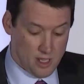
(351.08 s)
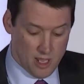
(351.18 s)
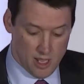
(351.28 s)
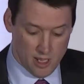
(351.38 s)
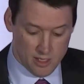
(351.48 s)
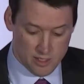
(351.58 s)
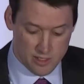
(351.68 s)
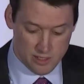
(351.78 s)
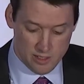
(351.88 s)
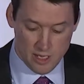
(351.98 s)
And
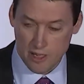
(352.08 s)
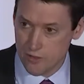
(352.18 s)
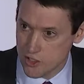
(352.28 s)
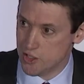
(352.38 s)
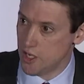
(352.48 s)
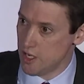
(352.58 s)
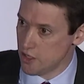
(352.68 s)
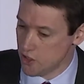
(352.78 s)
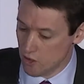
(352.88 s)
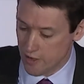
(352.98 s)
at FSG and the
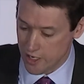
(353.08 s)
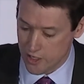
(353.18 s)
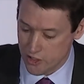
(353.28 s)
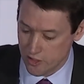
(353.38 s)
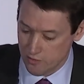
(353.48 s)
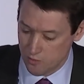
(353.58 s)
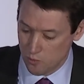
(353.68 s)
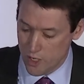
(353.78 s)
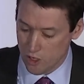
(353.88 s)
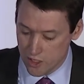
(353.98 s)
Shared Value Initiative,
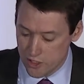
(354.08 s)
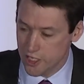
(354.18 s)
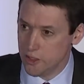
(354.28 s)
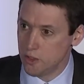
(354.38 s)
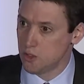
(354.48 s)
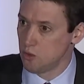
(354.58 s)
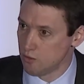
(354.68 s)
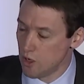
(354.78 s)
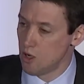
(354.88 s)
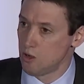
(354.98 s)
we are continuing to
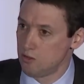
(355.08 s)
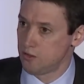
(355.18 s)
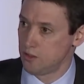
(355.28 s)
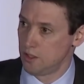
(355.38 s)
evolve